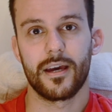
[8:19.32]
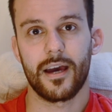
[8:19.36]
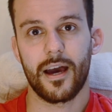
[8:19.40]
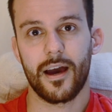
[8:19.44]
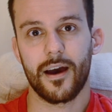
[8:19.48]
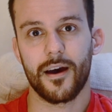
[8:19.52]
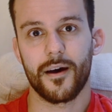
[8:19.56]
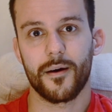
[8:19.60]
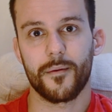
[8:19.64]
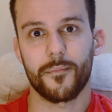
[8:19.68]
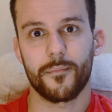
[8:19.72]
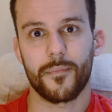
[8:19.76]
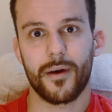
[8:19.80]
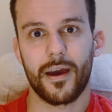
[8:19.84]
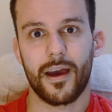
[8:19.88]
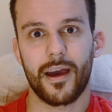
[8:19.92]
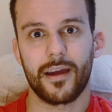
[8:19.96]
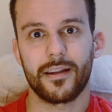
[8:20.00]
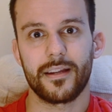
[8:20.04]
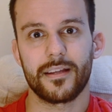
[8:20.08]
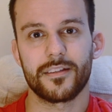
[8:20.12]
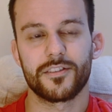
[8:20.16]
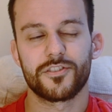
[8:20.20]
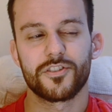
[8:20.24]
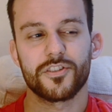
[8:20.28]
um,
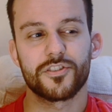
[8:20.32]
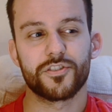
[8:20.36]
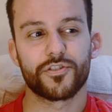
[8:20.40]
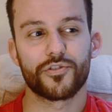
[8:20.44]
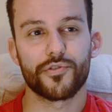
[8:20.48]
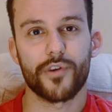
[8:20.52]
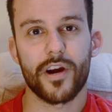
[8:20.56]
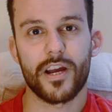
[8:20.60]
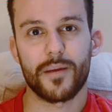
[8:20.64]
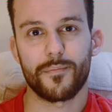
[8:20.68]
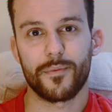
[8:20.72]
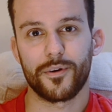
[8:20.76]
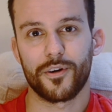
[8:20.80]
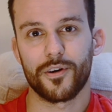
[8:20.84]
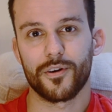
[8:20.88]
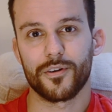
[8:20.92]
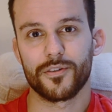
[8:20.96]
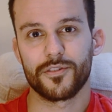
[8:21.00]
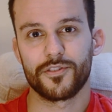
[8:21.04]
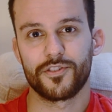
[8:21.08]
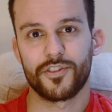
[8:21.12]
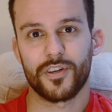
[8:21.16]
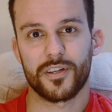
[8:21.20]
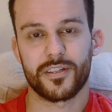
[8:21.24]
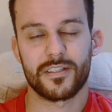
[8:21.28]
and it's just great
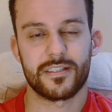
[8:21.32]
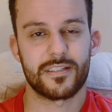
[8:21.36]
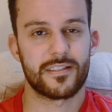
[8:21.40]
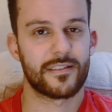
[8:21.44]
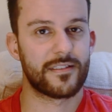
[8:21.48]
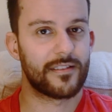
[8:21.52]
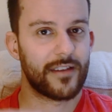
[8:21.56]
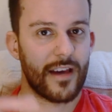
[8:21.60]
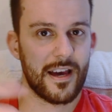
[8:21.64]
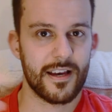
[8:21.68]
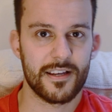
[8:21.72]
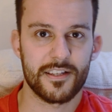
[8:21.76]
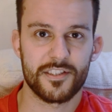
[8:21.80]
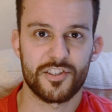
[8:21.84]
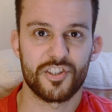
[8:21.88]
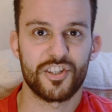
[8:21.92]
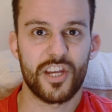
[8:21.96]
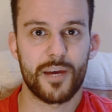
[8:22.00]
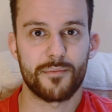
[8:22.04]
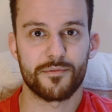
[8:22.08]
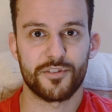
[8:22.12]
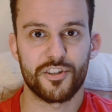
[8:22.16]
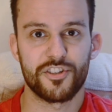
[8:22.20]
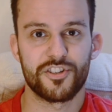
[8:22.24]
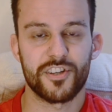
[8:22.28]
because, just as the
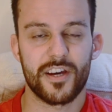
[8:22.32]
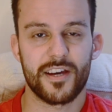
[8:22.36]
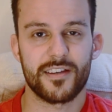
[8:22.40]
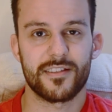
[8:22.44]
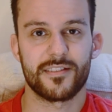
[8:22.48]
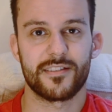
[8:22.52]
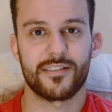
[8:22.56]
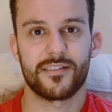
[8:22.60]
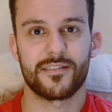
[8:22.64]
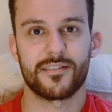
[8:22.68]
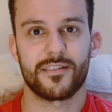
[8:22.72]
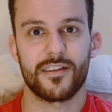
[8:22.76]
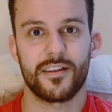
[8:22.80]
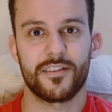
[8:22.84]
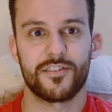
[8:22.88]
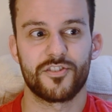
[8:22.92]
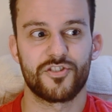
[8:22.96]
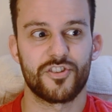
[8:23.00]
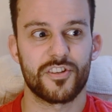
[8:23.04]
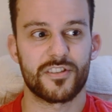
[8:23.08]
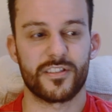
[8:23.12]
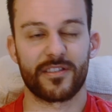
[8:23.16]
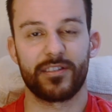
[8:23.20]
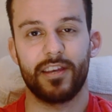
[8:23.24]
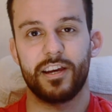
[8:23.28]
name suggests, it's
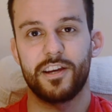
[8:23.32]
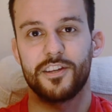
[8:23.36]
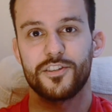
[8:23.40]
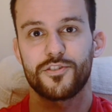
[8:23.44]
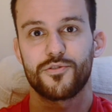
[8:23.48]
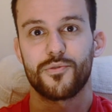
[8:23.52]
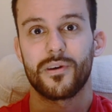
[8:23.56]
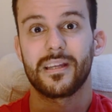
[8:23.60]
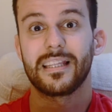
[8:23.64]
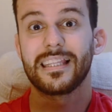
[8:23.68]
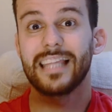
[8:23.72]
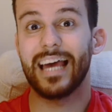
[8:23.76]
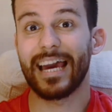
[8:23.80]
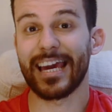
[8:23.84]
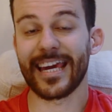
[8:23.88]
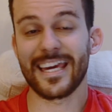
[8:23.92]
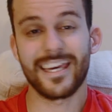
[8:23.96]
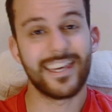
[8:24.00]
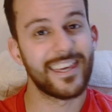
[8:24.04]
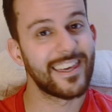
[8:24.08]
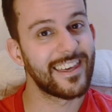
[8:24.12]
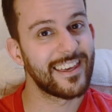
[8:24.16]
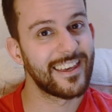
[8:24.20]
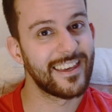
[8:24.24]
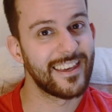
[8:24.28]
just next to a lake,